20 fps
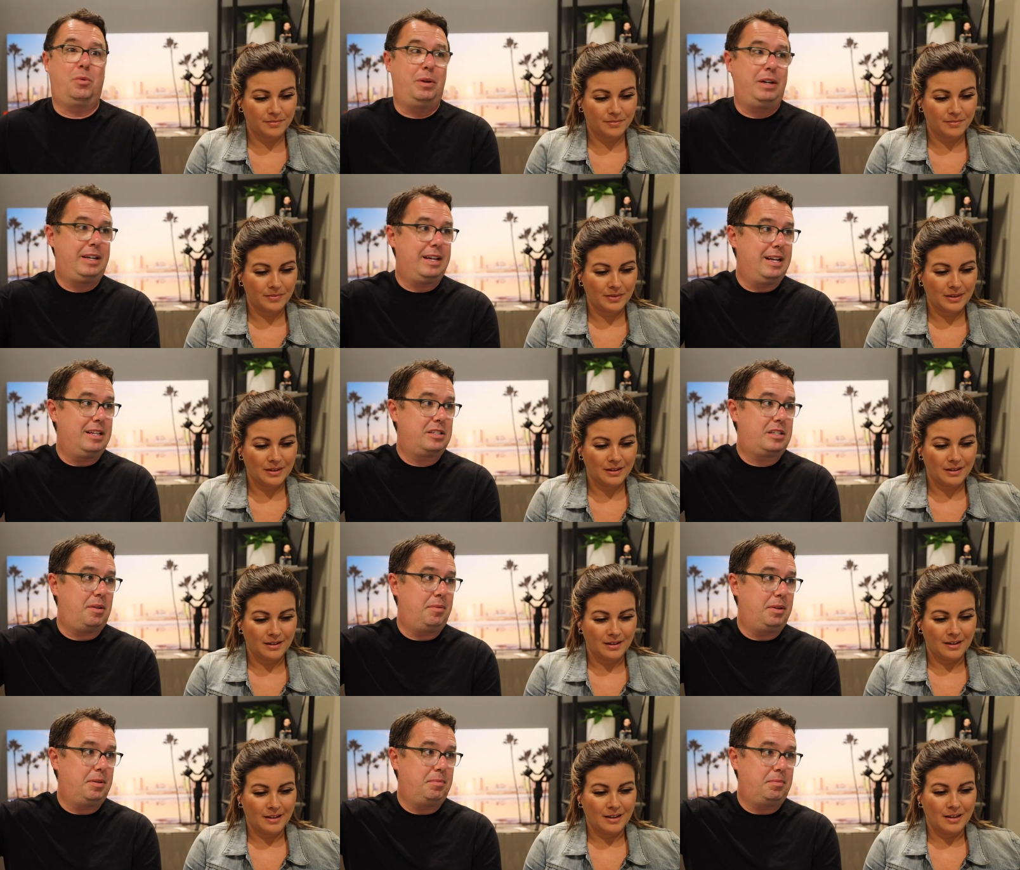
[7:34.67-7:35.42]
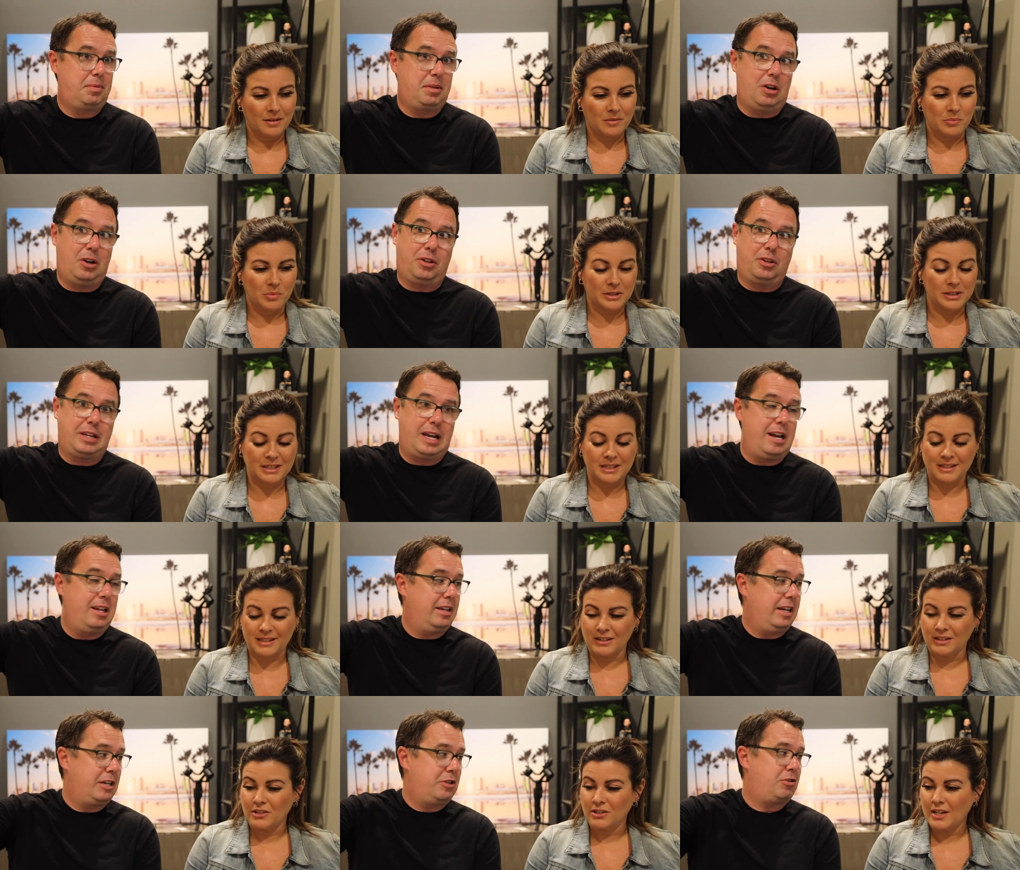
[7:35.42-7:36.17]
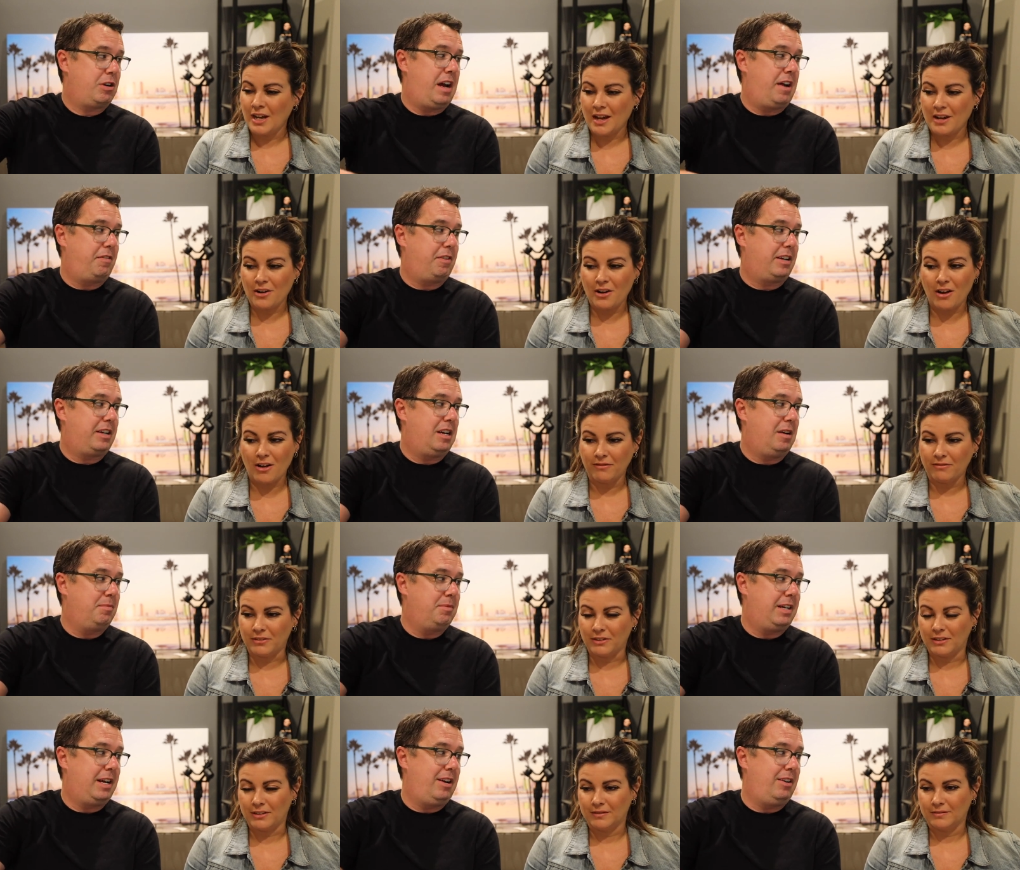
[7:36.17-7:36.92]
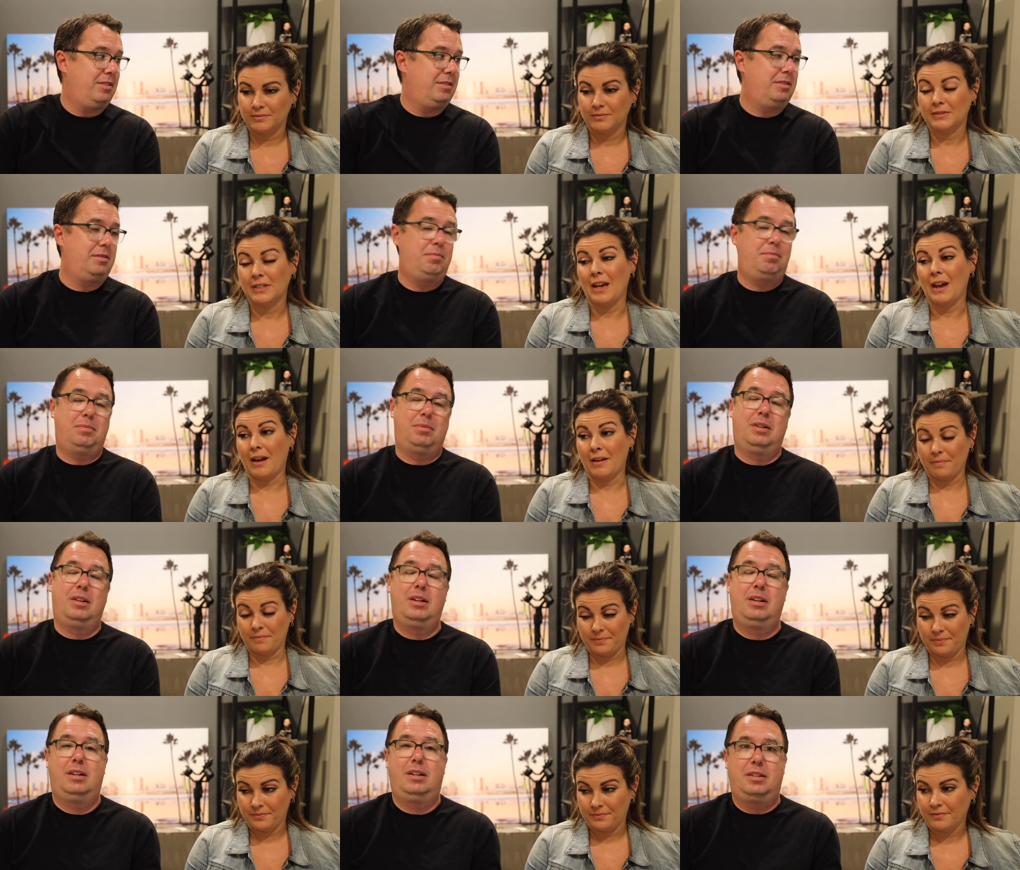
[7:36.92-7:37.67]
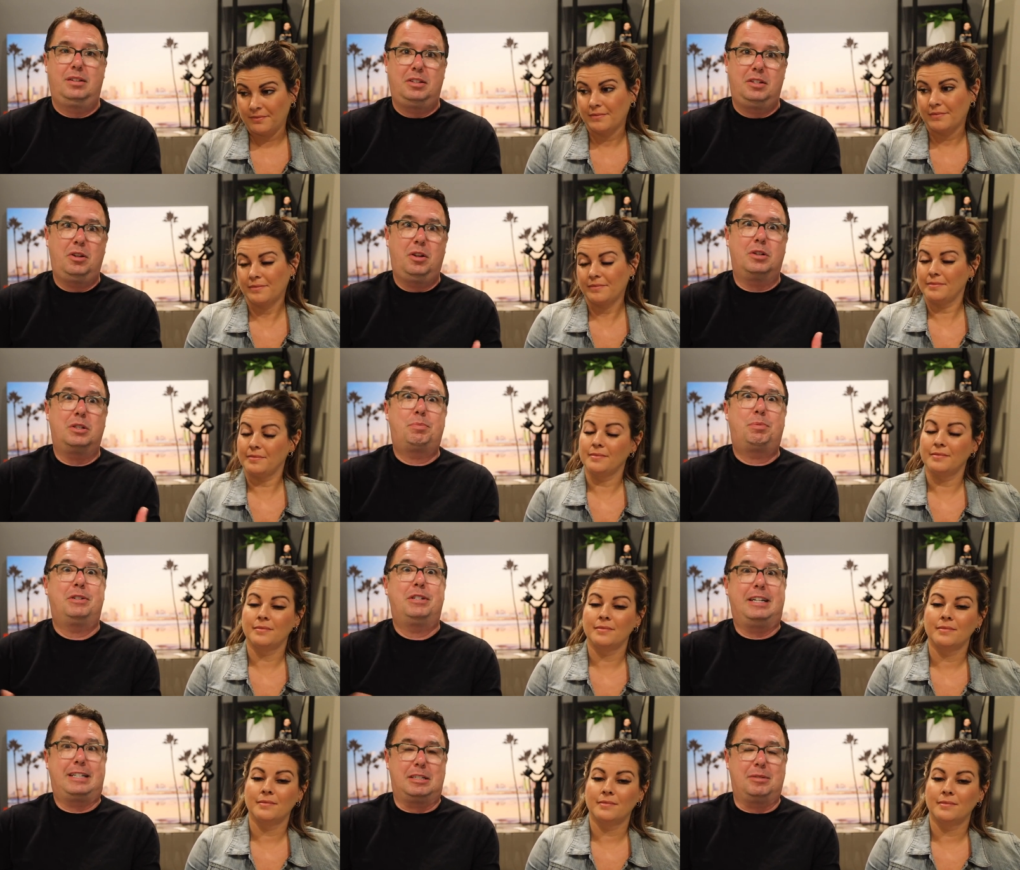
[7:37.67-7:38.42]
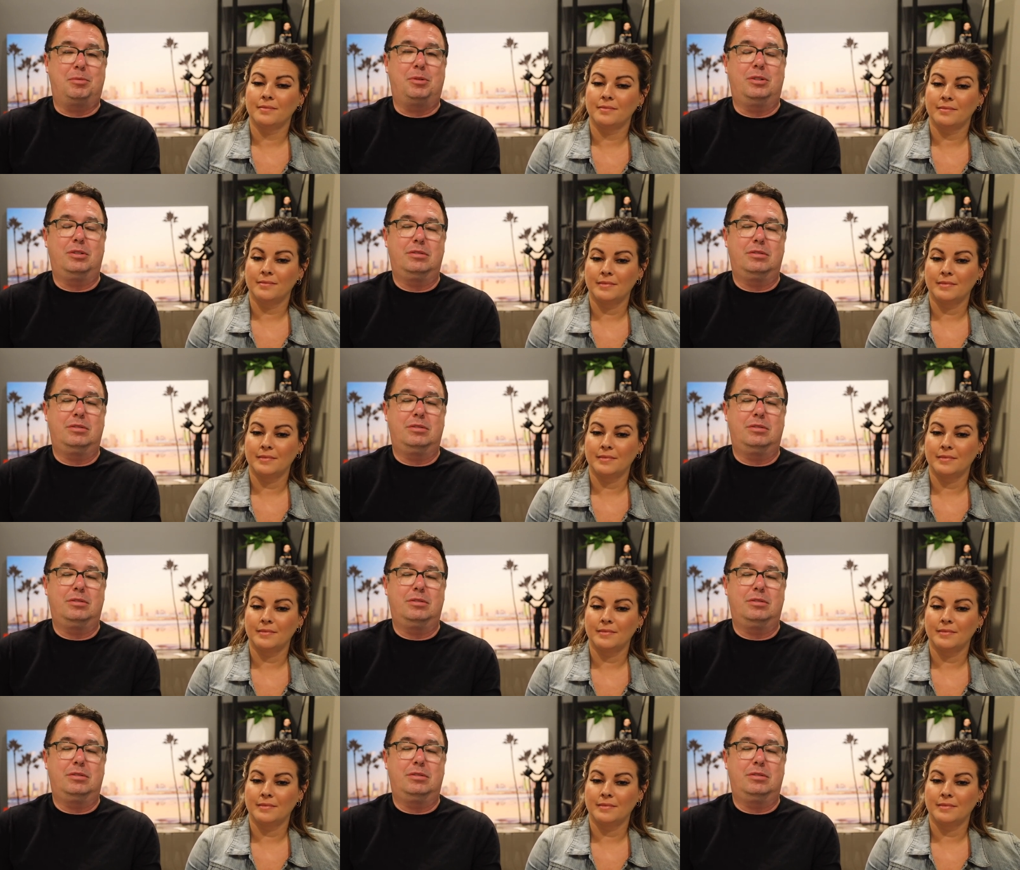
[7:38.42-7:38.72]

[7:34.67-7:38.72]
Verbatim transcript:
Speaker 1: weekends coming all That's the LA traffic come down. Yeah you know, it's predictable.